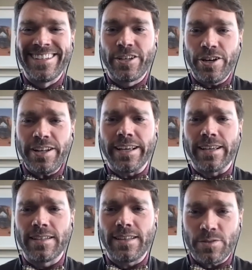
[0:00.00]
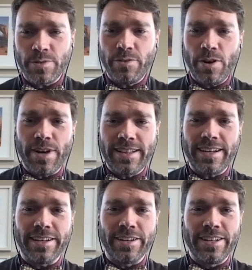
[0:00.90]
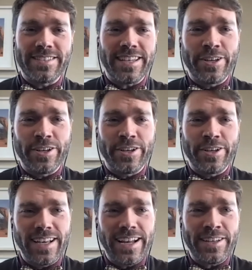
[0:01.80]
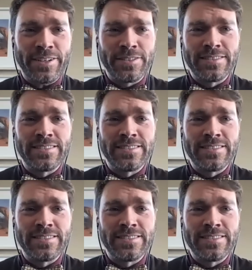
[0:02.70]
Gooding. That's what he wrote right there. You didn't see Gooding, Idaho?